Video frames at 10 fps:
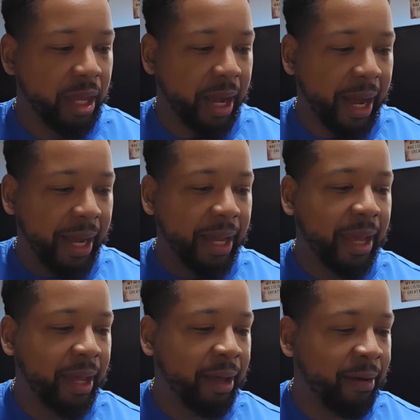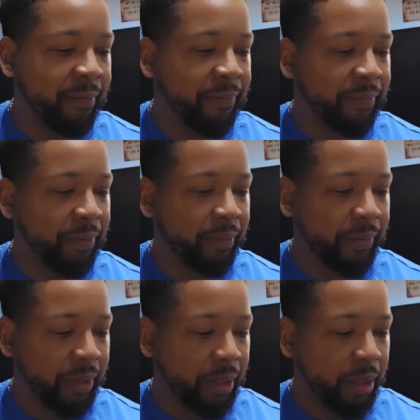I have
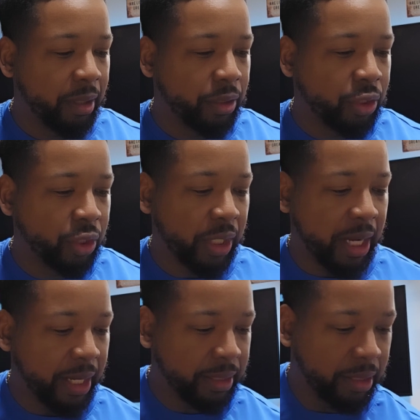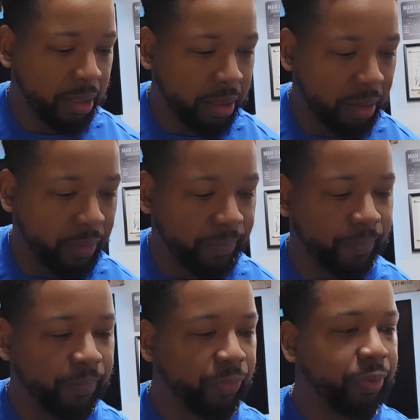shot
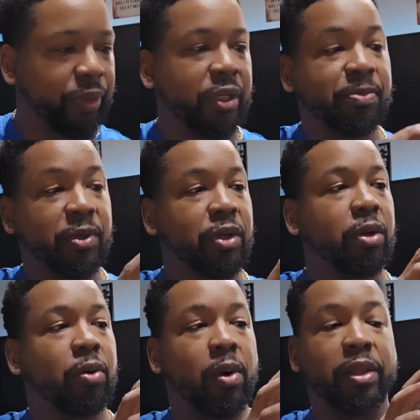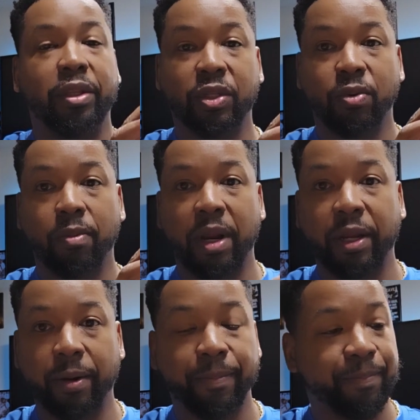this particular one, this one right here.